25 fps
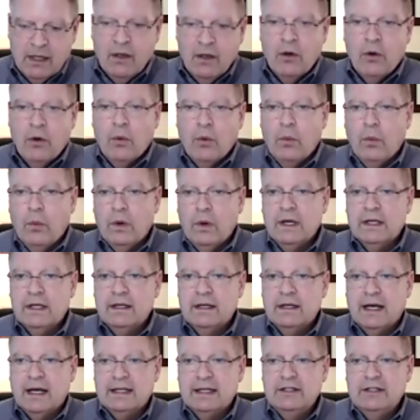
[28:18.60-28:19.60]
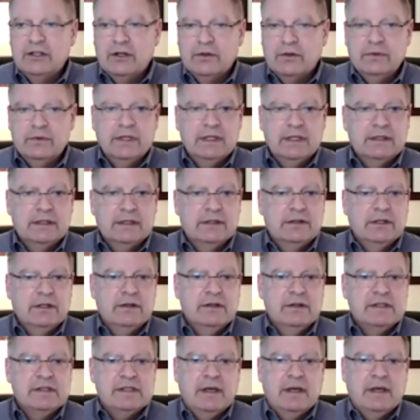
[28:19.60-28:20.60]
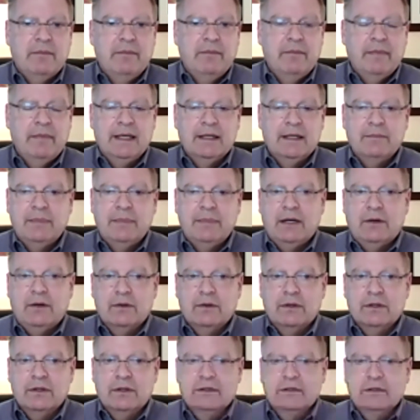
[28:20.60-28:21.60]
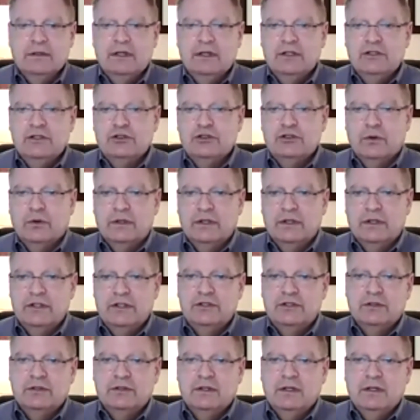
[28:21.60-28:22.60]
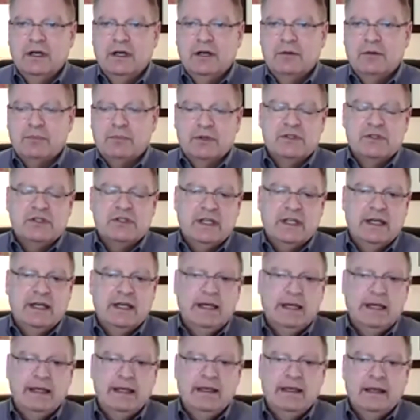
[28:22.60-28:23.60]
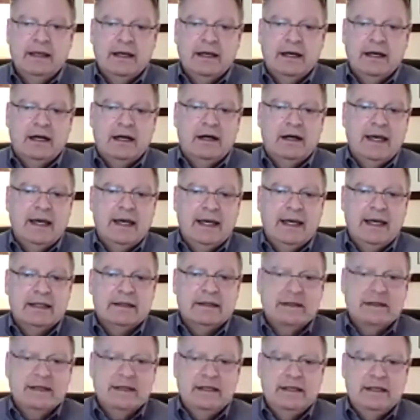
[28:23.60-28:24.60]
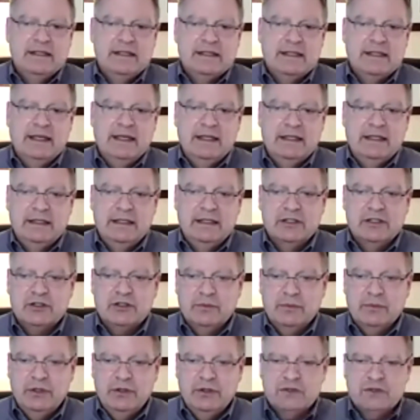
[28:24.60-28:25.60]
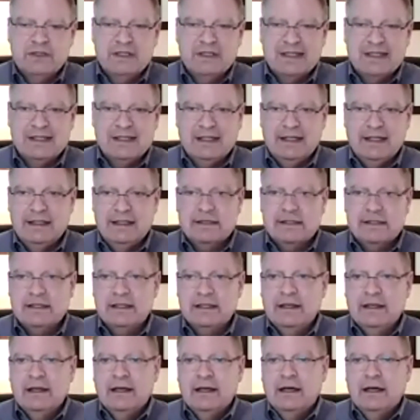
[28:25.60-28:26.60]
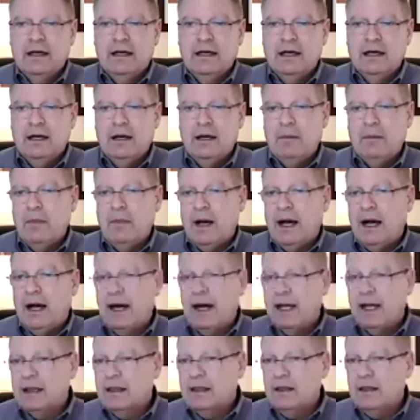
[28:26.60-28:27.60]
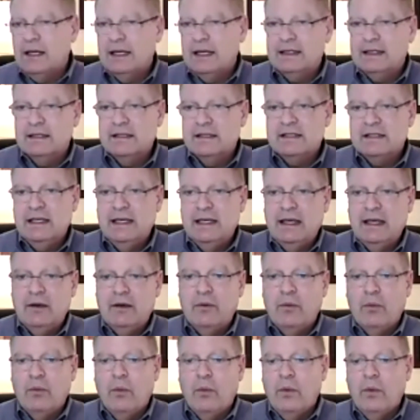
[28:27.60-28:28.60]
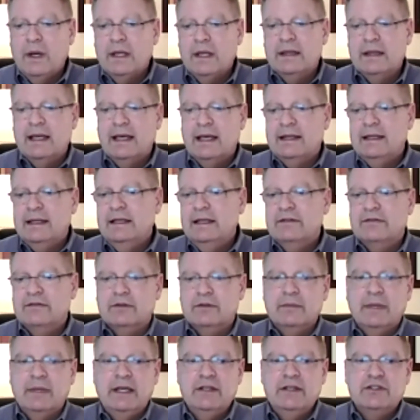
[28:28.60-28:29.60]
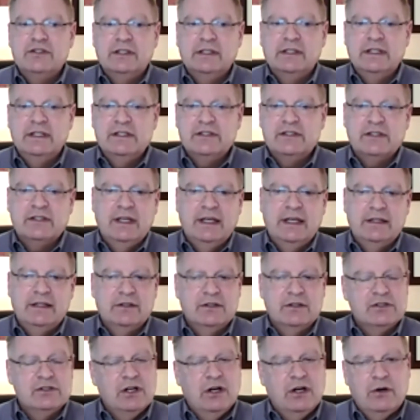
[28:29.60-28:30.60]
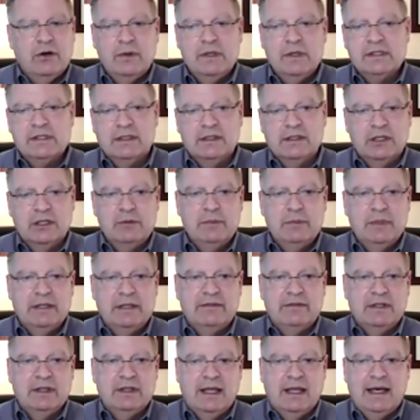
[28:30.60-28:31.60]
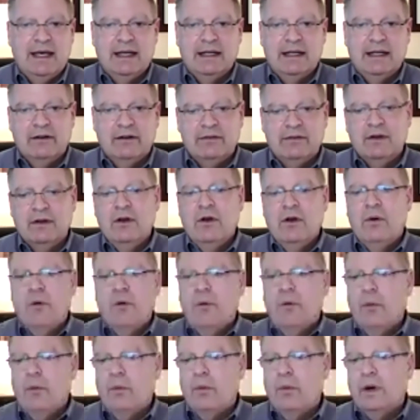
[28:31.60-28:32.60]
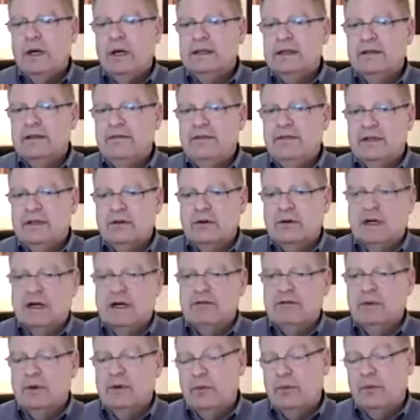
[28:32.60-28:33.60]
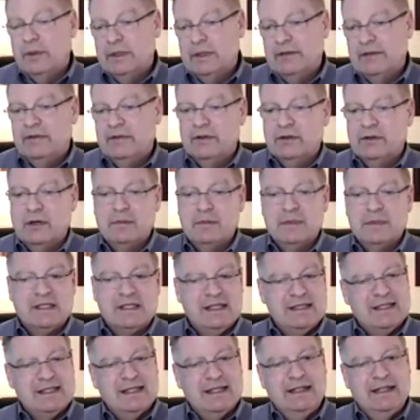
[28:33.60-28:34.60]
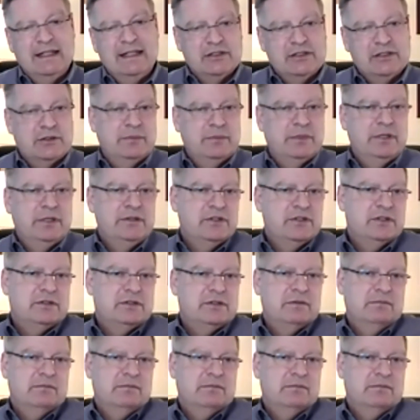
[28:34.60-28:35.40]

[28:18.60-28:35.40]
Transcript: One, I don't think that there is a manpower shortage per se at the state distribution sites. I'd like to see when that information is, and there's always a little bit of a lag of what the federal government, when the federal government says it distributes,